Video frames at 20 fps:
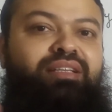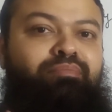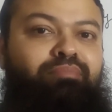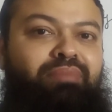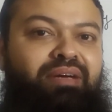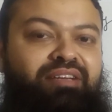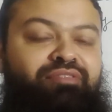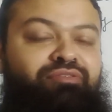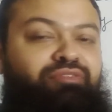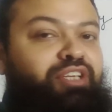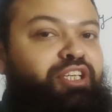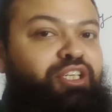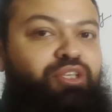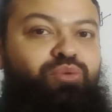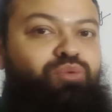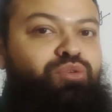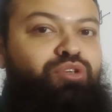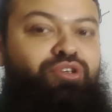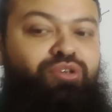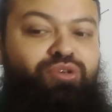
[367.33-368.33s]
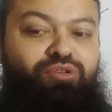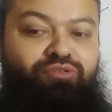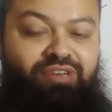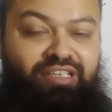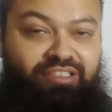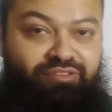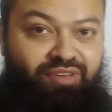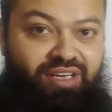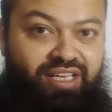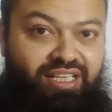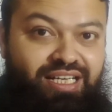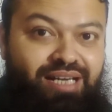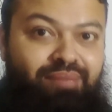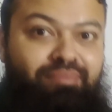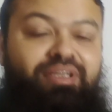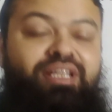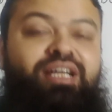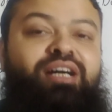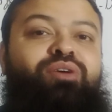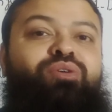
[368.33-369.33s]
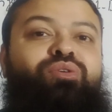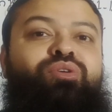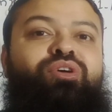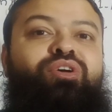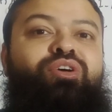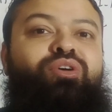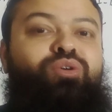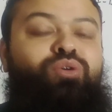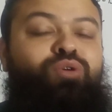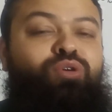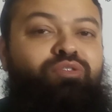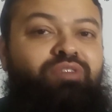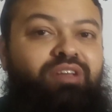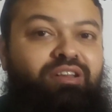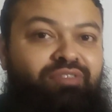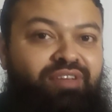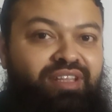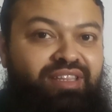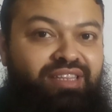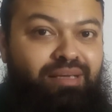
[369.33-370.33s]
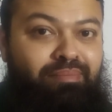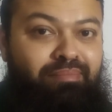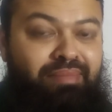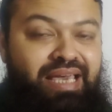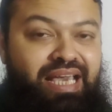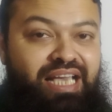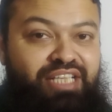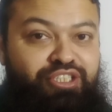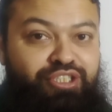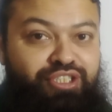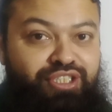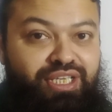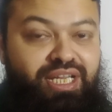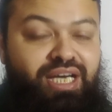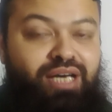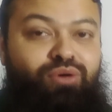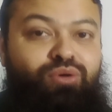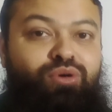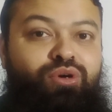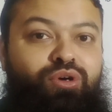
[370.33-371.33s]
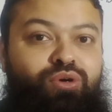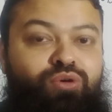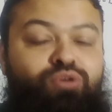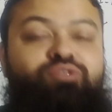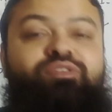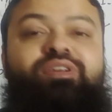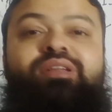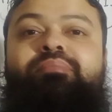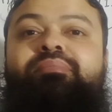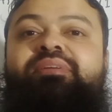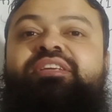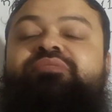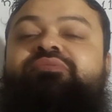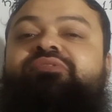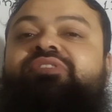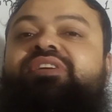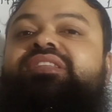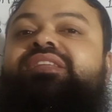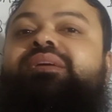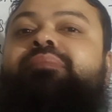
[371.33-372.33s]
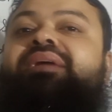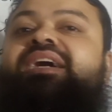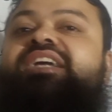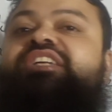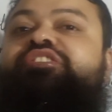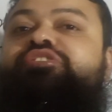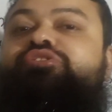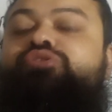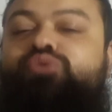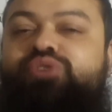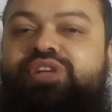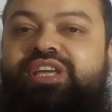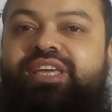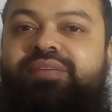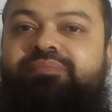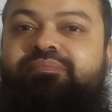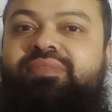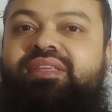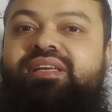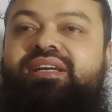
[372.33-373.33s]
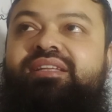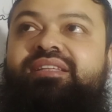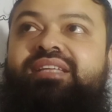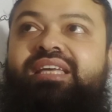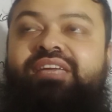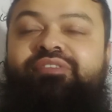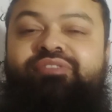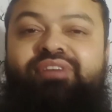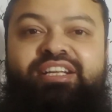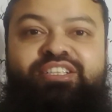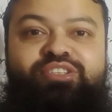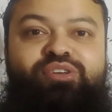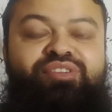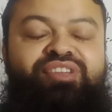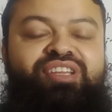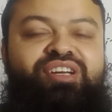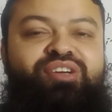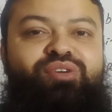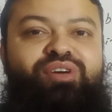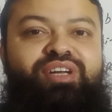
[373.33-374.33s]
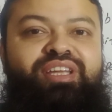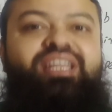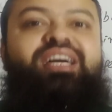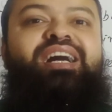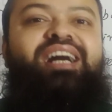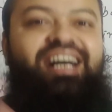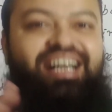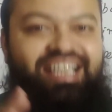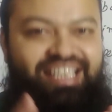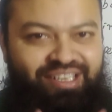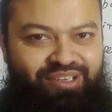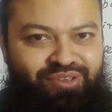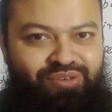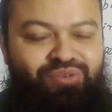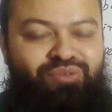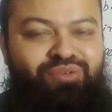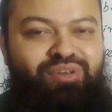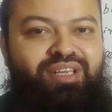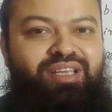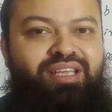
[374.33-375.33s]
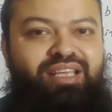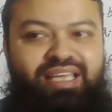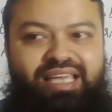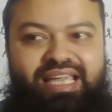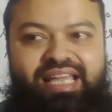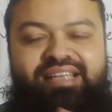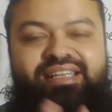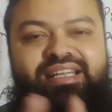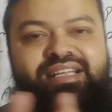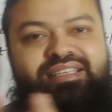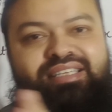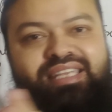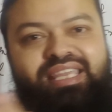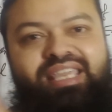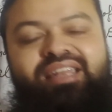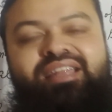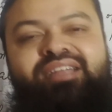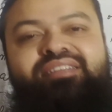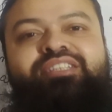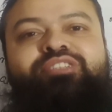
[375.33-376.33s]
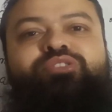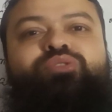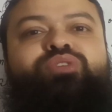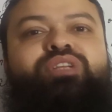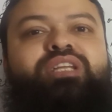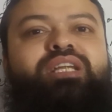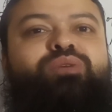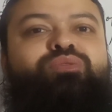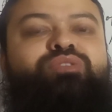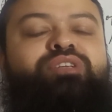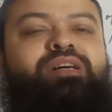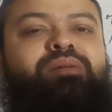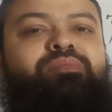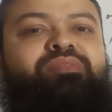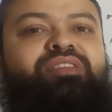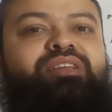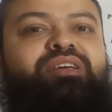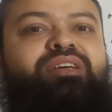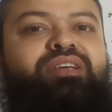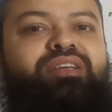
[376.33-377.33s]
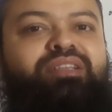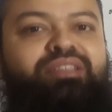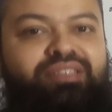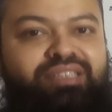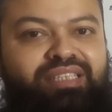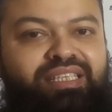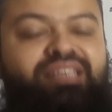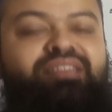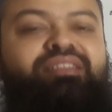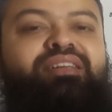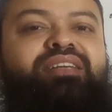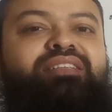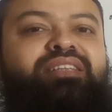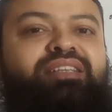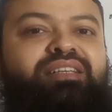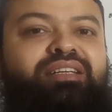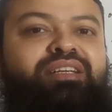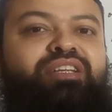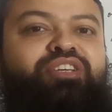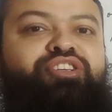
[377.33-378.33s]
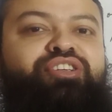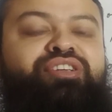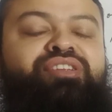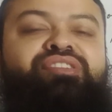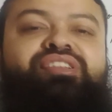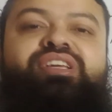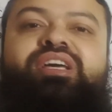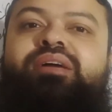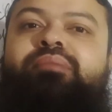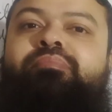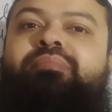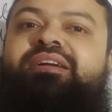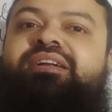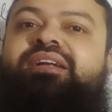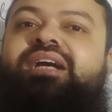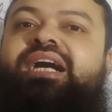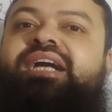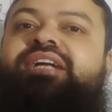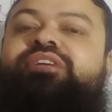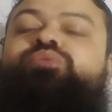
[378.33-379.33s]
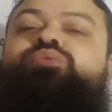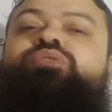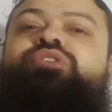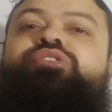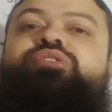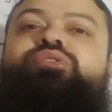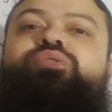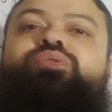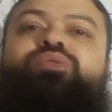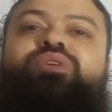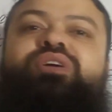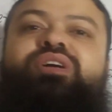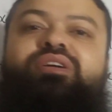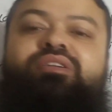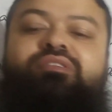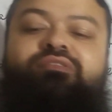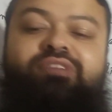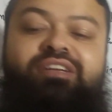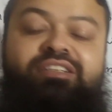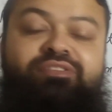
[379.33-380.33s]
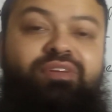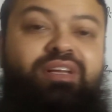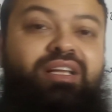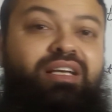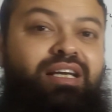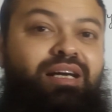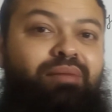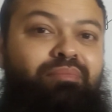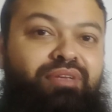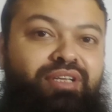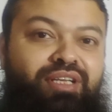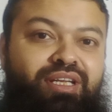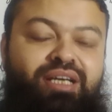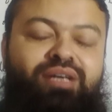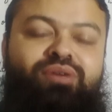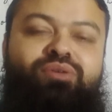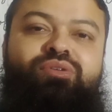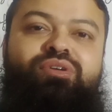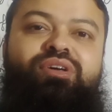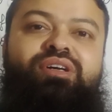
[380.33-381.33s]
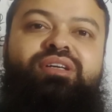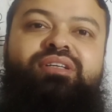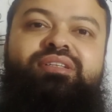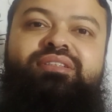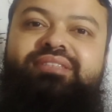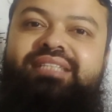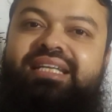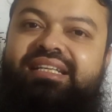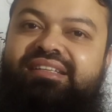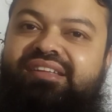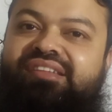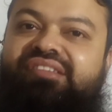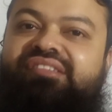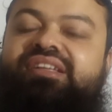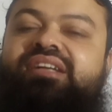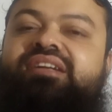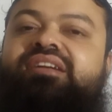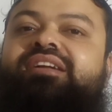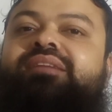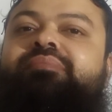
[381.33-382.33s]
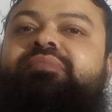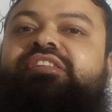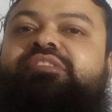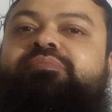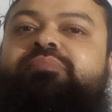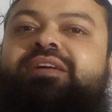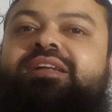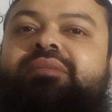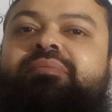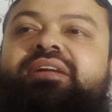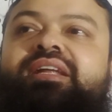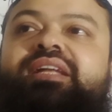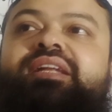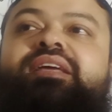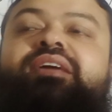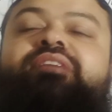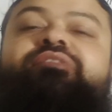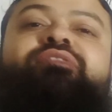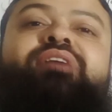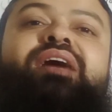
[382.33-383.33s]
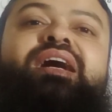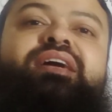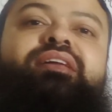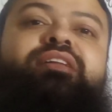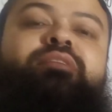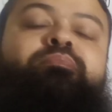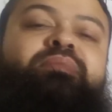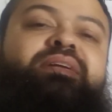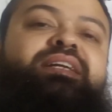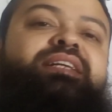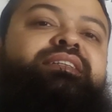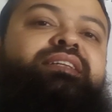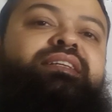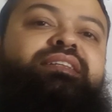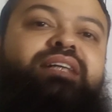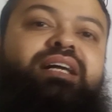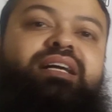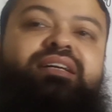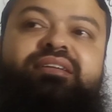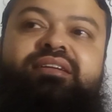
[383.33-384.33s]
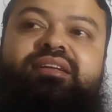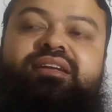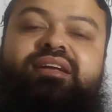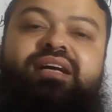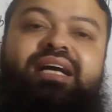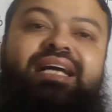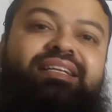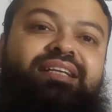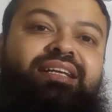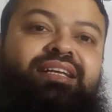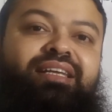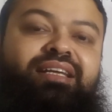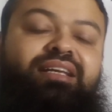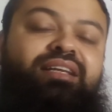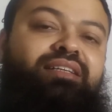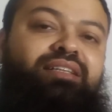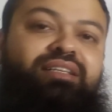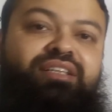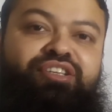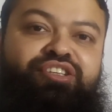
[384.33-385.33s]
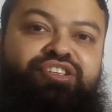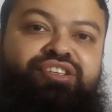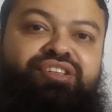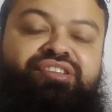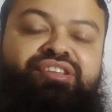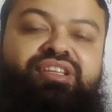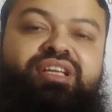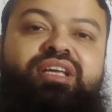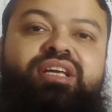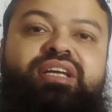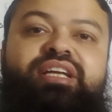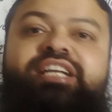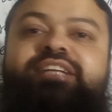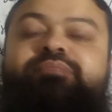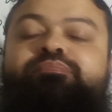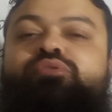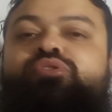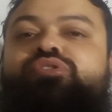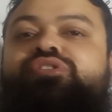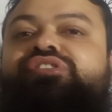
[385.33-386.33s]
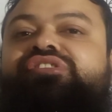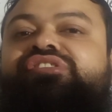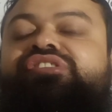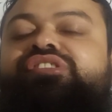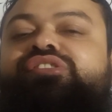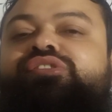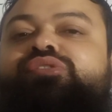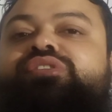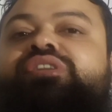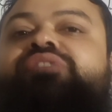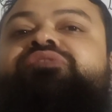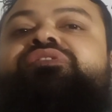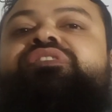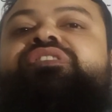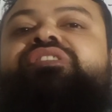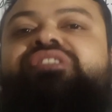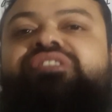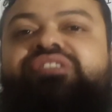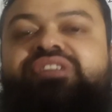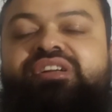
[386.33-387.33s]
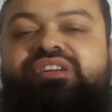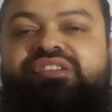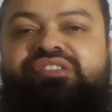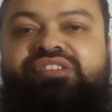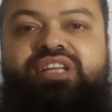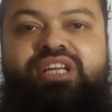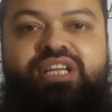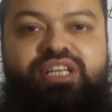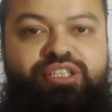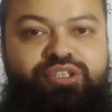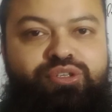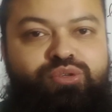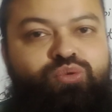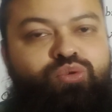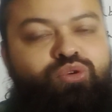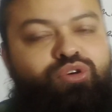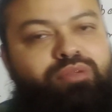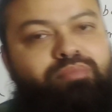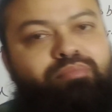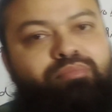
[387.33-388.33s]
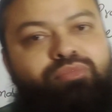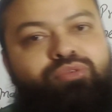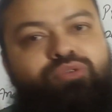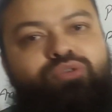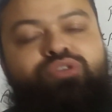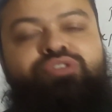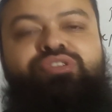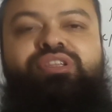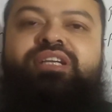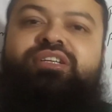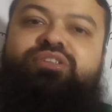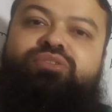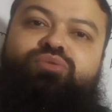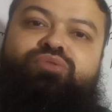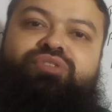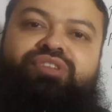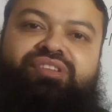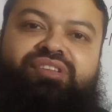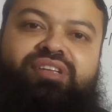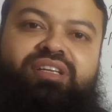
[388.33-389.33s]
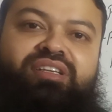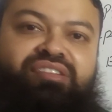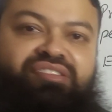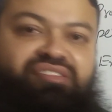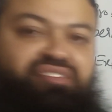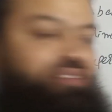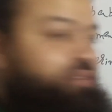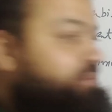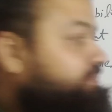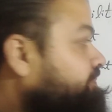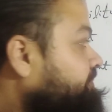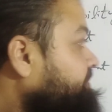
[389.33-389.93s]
But we do not know what will come now, who will win the match now, who will win the match today. If I toss a coin, I know head and tail are the total outcomes. These are the conditions, but I do not know what will come now. That is the random experiment. And if I repeat it under identical conditions, it produces you different results, two or more than two results.